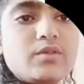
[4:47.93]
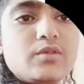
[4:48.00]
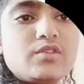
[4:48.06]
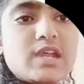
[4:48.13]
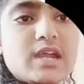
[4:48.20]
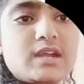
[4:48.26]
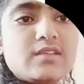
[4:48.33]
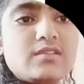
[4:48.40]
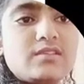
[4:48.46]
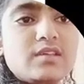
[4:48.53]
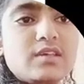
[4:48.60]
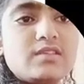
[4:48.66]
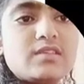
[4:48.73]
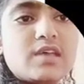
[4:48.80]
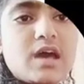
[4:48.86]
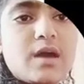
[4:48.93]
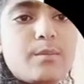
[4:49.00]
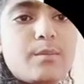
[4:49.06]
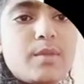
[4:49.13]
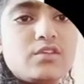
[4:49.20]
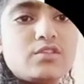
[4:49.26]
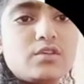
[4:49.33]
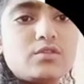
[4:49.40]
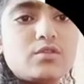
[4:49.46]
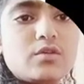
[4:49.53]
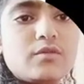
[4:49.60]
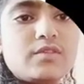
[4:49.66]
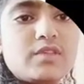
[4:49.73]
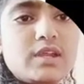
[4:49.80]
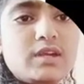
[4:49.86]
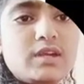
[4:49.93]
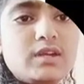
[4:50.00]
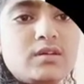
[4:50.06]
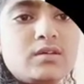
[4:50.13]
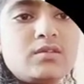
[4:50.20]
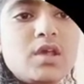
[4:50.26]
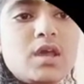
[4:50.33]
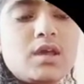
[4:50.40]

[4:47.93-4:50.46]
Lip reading: statistics are measures of center,